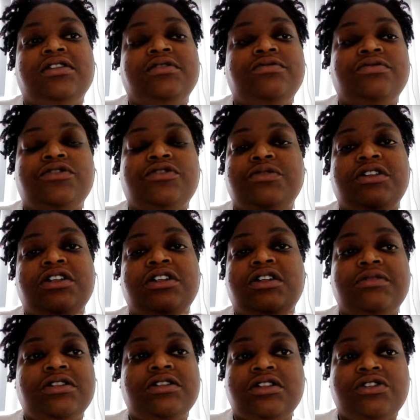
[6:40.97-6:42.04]
and she would end
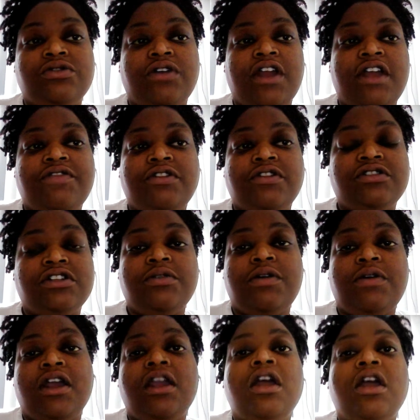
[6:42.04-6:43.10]
up listening to her headphones
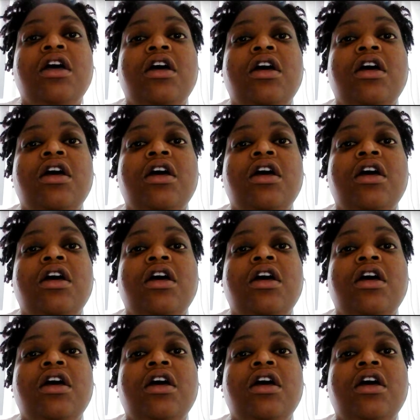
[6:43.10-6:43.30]
anyway.